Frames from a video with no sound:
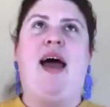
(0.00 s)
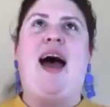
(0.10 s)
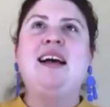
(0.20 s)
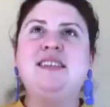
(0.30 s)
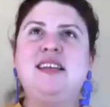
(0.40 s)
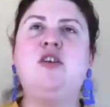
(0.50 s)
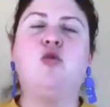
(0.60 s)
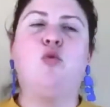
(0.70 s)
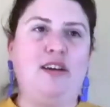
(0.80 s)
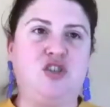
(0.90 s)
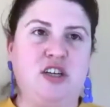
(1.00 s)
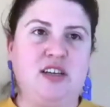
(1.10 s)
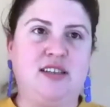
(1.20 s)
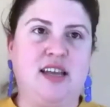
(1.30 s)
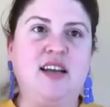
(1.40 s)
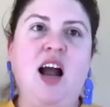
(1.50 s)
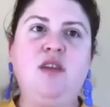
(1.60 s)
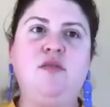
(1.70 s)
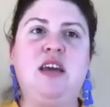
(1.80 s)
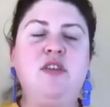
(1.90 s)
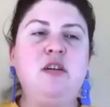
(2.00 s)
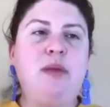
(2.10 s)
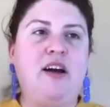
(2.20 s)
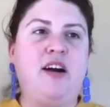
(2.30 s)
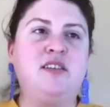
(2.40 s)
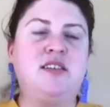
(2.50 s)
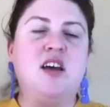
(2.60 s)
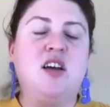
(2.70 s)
asking questions and kind of giving parents